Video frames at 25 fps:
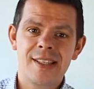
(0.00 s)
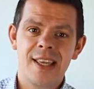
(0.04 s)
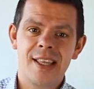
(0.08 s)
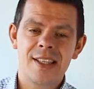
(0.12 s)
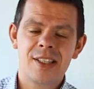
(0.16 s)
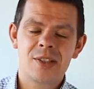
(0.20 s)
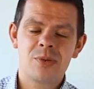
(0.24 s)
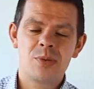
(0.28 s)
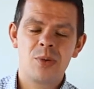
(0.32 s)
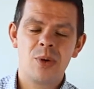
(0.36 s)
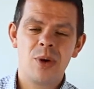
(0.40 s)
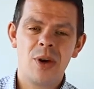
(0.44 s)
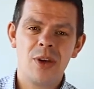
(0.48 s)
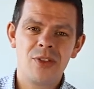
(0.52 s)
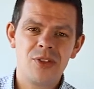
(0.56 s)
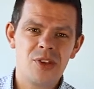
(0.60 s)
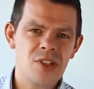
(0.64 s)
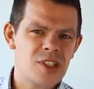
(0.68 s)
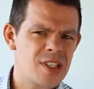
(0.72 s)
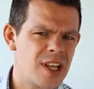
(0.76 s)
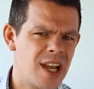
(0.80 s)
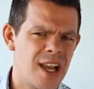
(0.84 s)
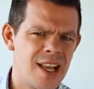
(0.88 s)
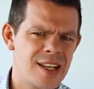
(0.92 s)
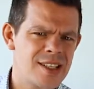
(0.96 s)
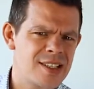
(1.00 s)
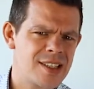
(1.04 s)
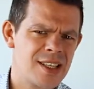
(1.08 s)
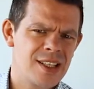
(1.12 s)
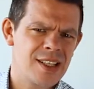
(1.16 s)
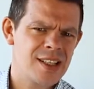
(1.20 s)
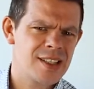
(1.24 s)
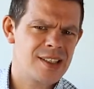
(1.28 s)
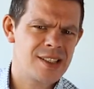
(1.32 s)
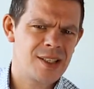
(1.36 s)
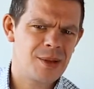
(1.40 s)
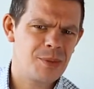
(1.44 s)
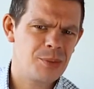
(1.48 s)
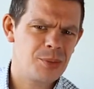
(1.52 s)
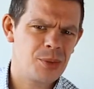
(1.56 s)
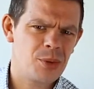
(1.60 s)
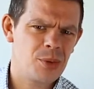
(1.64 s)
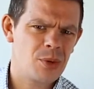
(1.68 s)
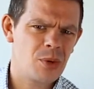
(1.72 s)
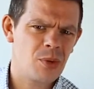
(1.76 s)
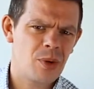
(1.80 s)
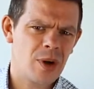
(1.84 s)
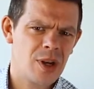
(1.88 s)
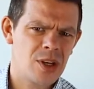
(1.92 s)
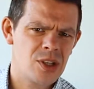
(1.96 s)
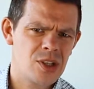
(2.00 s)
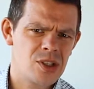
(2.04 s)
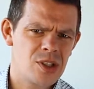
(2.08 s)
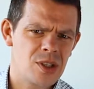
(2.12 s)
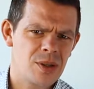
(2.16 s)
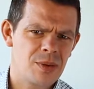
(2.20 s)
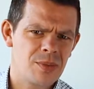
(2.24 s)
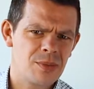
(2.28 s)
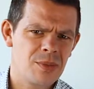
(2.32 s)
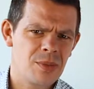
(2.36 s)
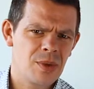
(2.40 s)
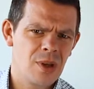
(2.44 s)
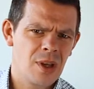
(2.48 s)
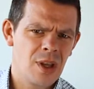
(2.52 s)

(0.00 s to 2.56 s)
it's worth just asking a simple question.